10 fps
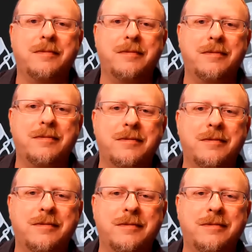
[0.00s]

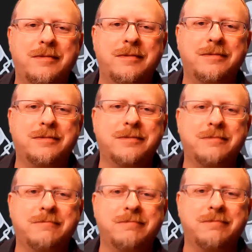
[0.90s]

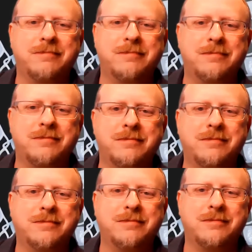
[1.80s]

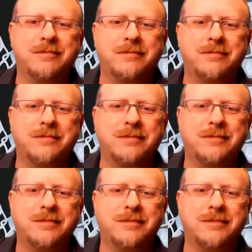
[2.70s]

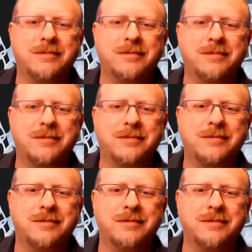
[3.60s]

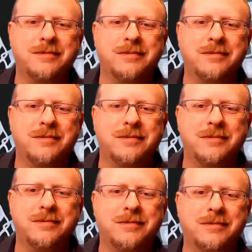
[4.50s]

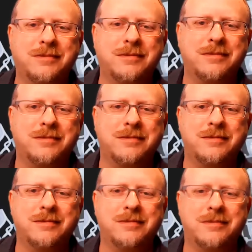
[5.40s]

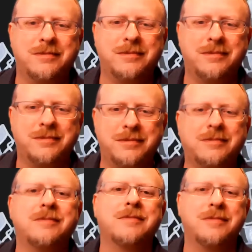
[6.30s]

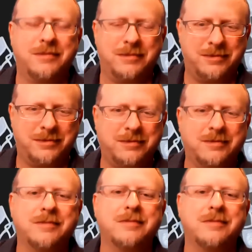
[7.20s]
(silent)